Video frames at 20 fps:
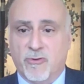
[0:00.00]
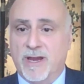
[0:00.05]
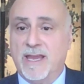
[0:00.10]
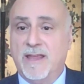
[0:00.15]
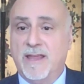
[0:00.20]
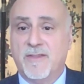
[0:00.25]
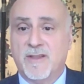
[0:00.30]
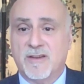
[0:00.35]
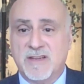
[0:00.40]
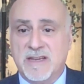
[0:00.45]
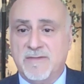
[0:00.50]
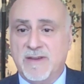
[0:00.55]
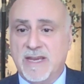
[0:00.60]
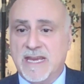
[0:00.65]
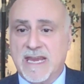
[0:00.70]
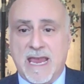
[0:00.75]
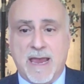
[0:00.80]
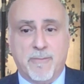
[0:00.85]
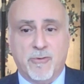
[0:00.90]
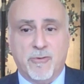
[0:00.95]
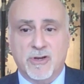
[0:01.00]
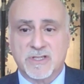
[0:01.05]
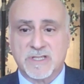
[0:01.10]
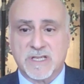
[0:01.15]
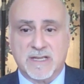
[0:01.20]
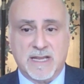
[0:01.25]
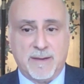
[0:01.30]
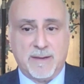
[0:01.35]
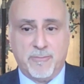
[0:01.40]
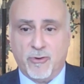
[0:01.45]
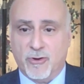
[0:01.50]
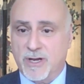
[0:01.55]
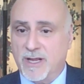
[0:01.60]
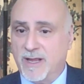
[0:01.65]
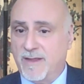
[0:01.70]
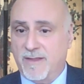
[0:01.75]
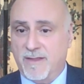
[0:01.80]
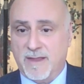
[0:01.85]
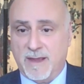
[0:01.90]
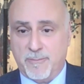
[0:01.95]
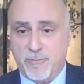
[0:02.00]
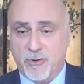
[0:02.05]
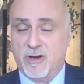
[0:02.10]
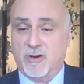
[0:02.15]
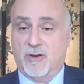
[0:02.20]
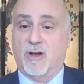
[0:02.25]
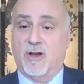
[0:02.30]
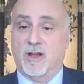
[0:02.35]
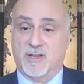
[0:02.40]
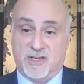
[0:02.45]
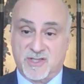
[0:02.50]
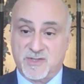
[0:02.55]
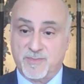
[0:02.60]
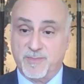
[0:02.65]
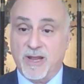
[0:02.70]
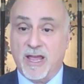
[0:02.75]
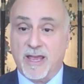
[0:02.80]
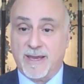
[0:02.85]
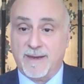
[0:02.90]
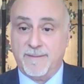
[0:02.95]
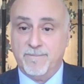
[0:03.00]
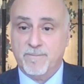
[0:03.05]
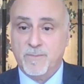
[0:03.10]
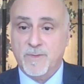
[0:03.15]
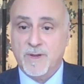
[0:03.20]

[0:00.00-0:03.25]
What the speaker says: bring in the TV cameras and they put it on display,